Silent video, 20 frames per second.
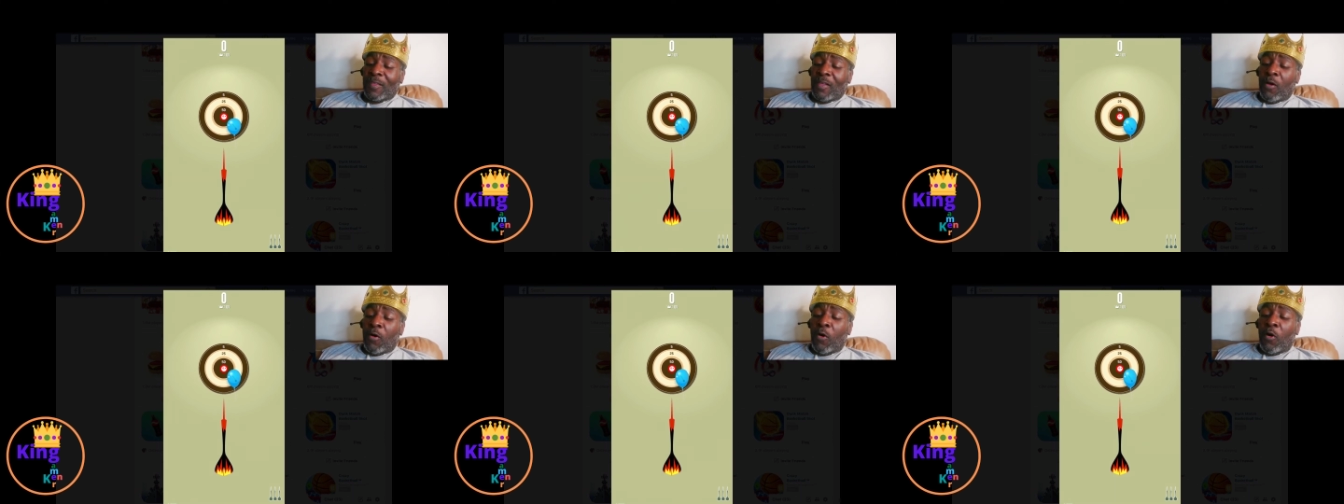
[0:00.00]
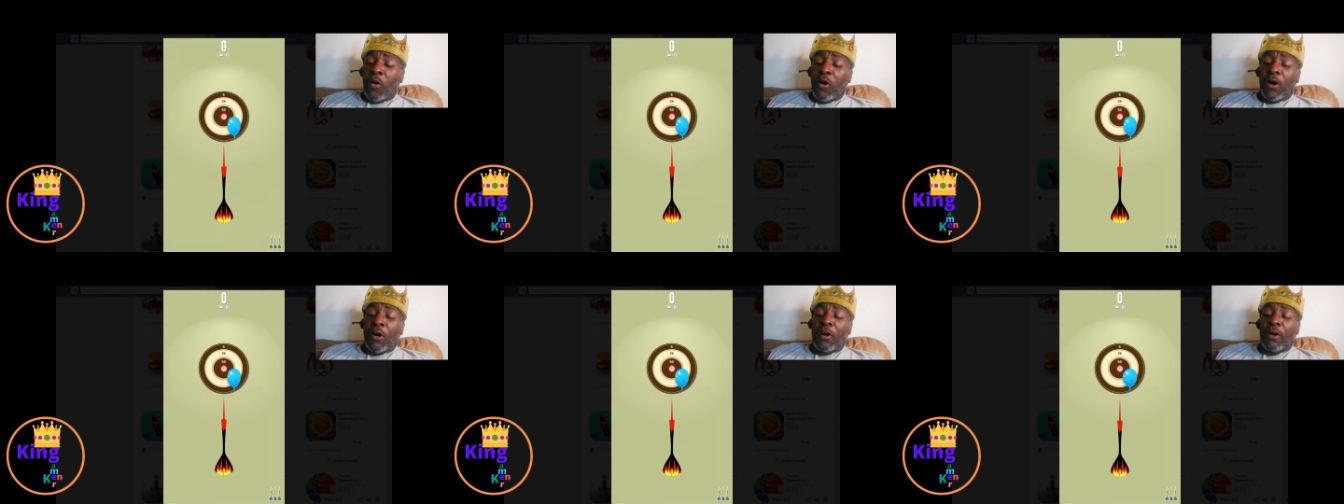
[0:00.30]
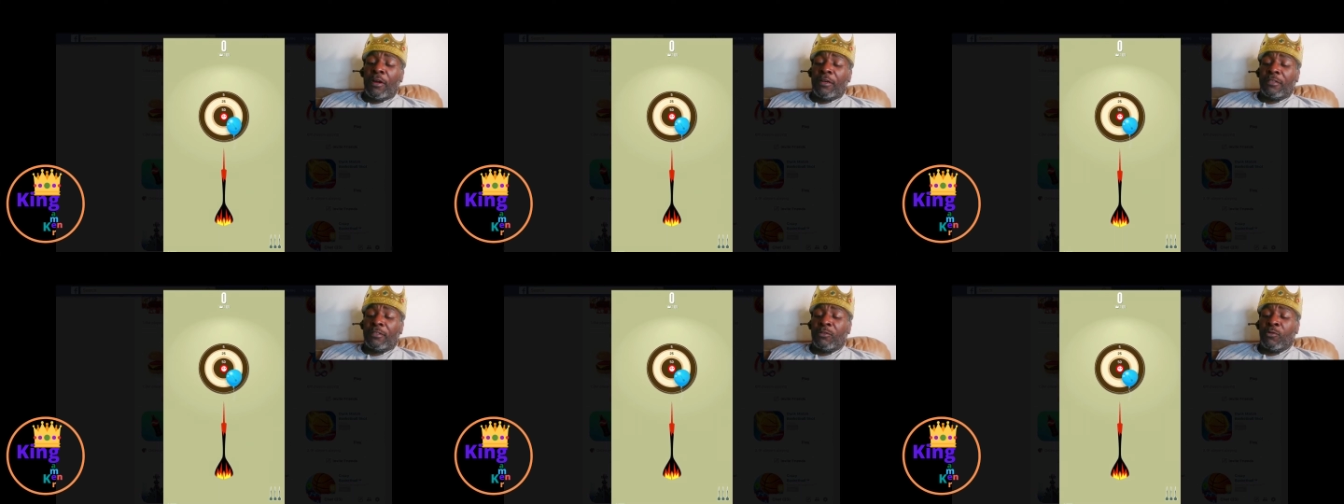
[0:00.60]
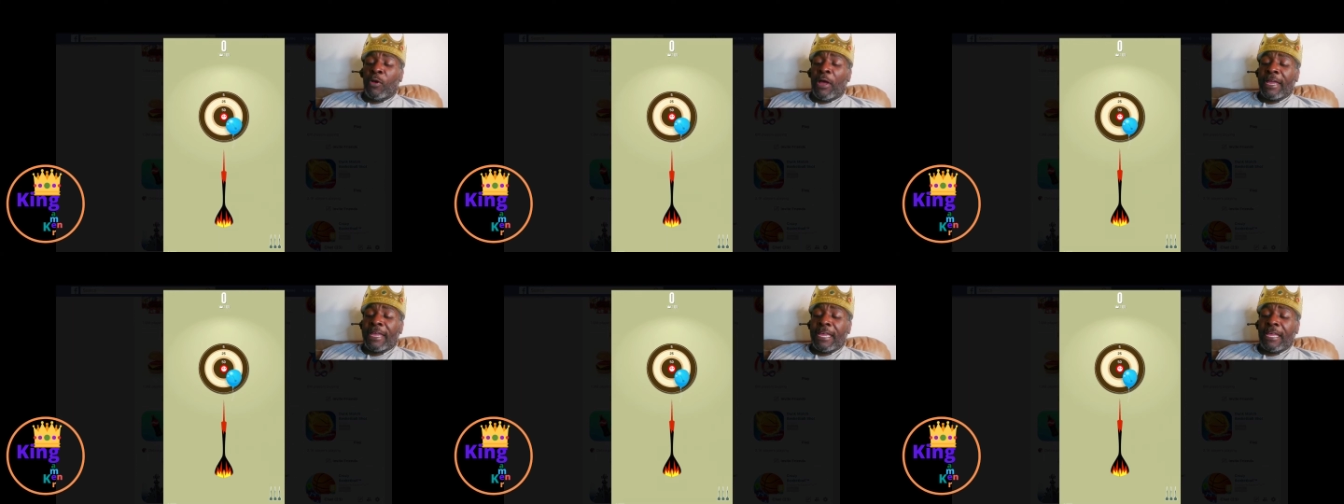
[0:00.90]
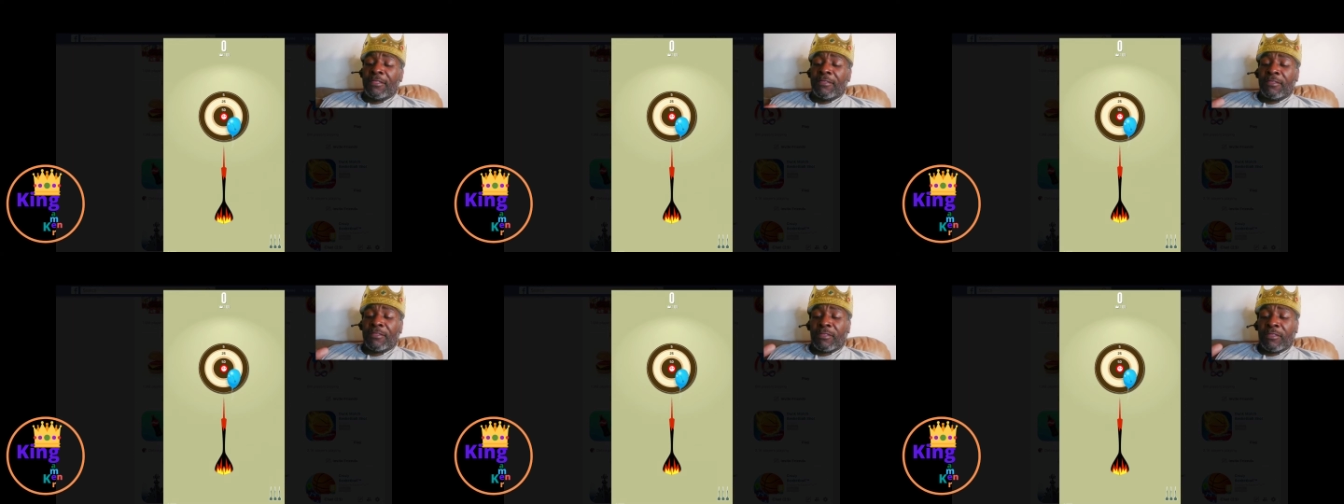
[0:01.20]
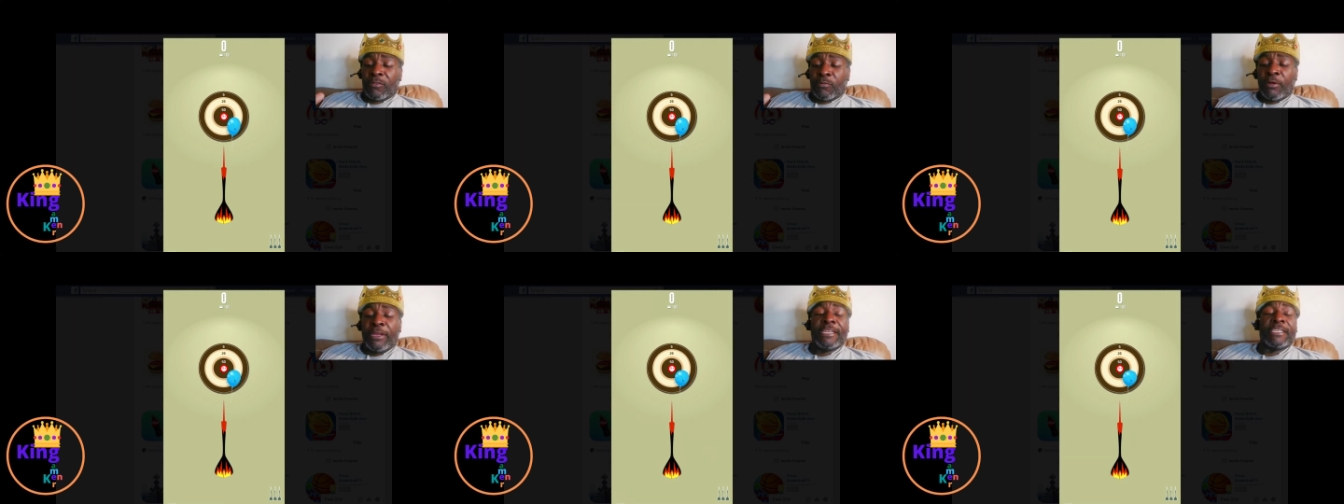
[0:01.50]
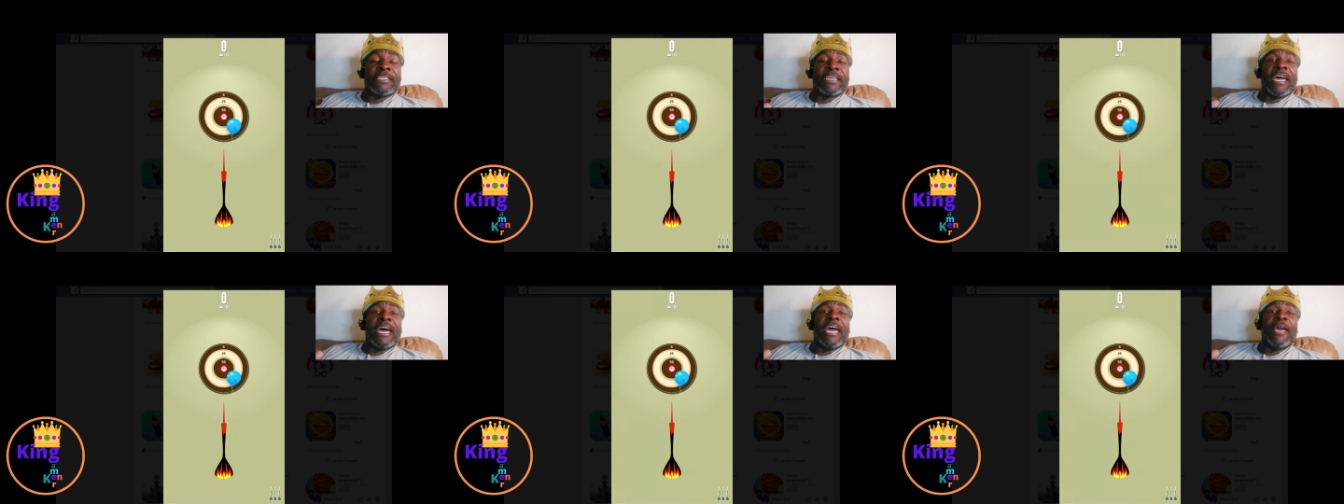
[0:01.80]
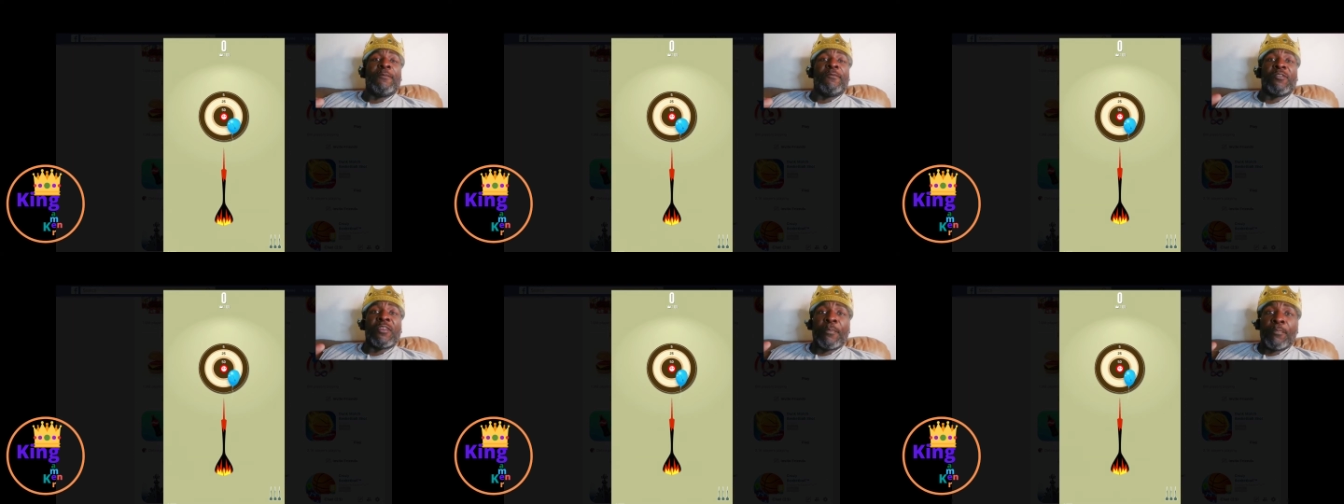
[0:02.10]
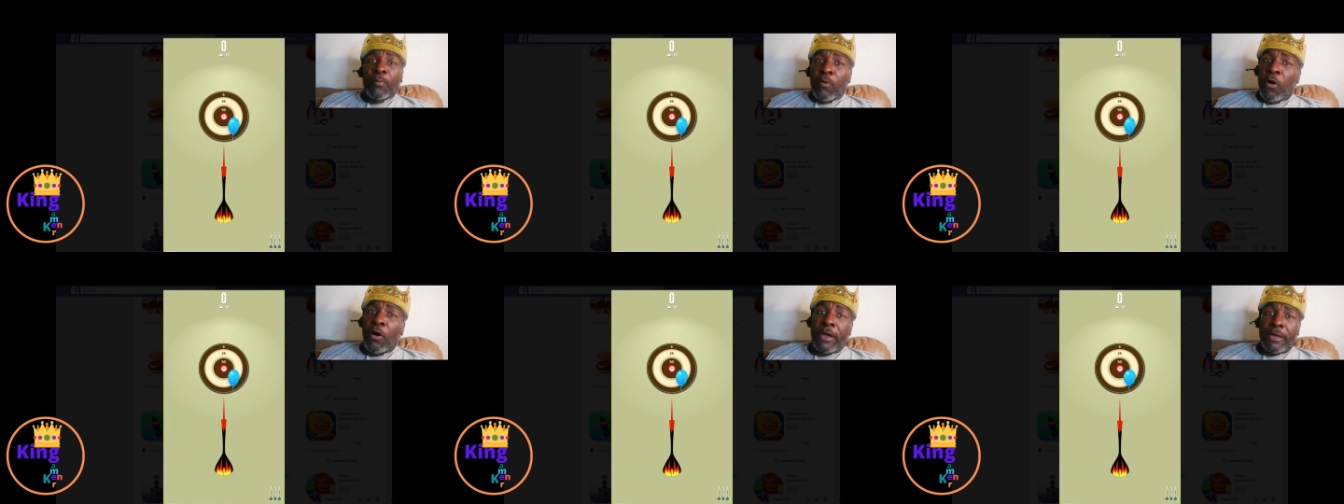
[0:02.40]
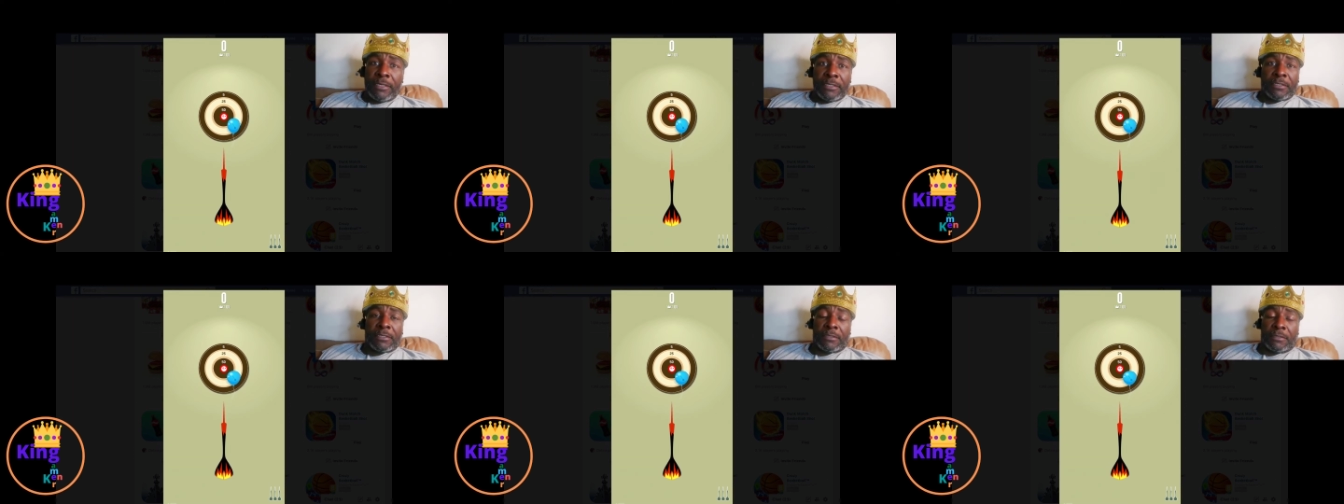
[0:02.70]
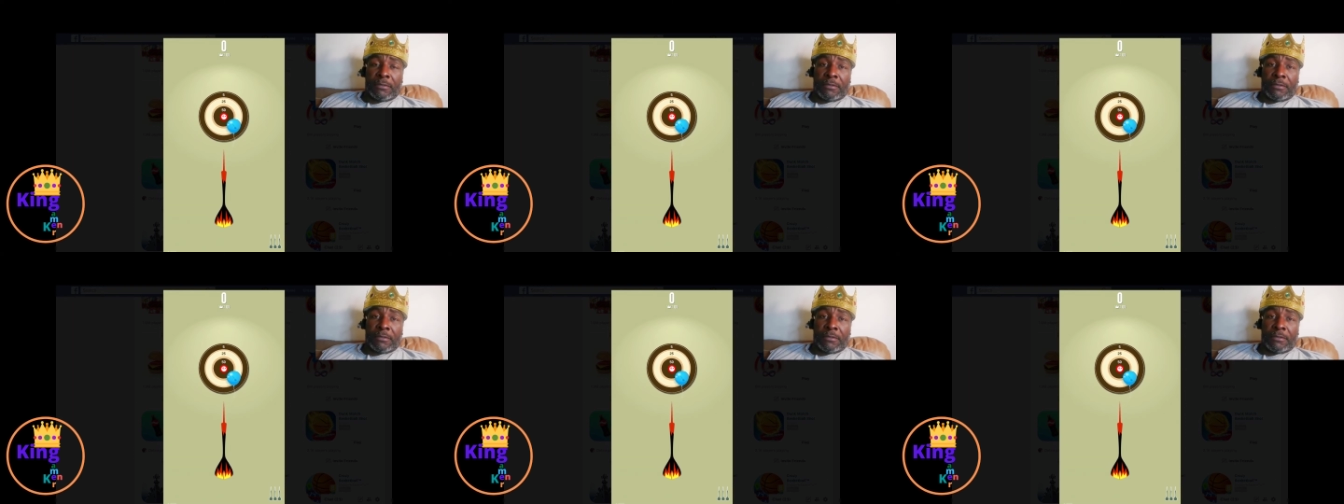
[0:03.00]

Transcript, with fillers: or do I get 3 times the points?